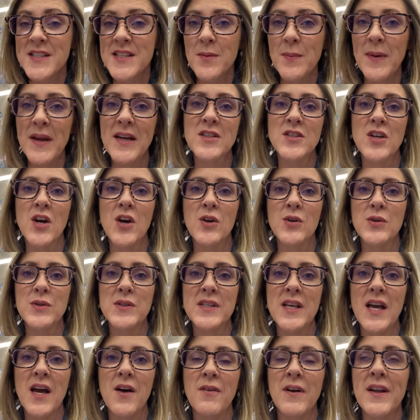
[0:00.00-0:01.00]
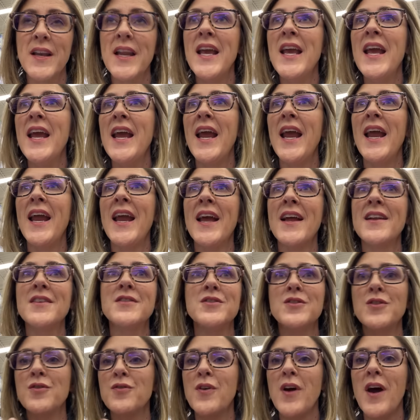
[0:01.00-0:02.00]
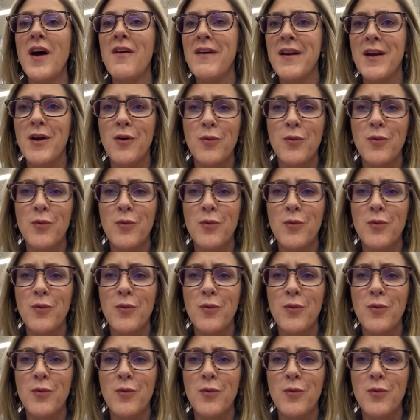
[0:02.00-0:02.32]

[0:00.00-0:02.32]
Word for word: to make taco salad. And you've got like a